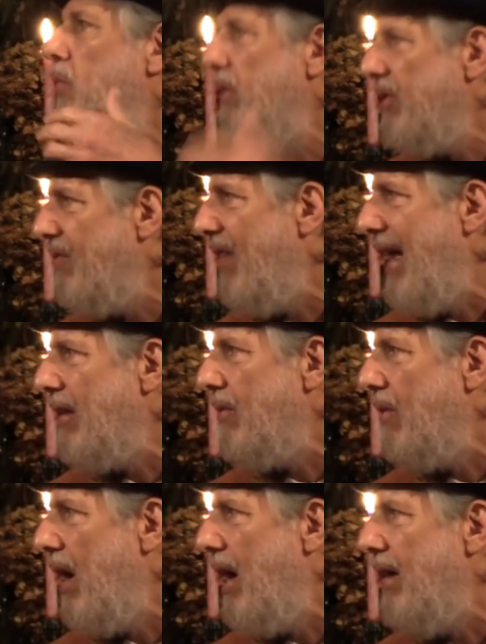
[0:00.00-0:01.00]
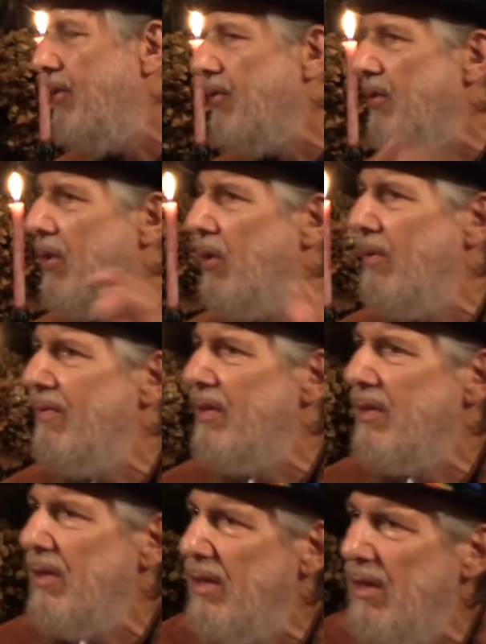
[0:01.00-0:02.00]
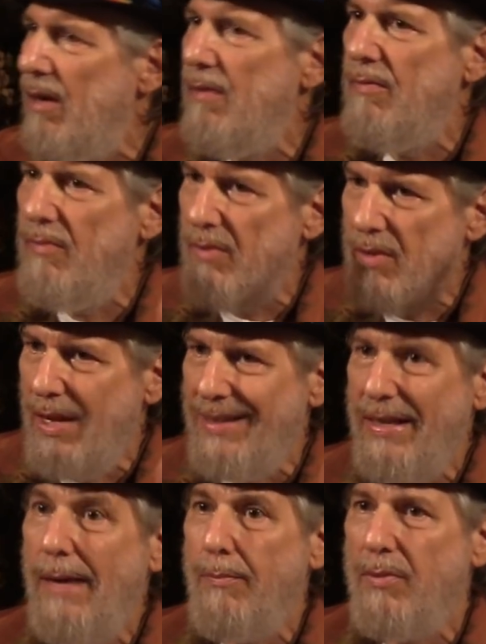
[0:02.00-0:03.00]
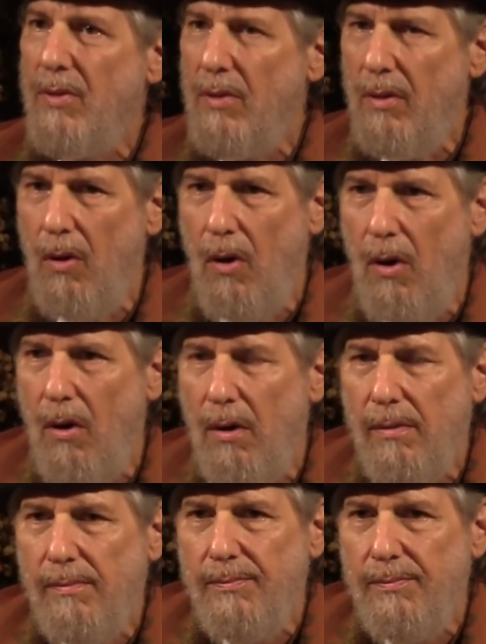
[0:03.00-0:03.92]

was valorized over the love that kept the law.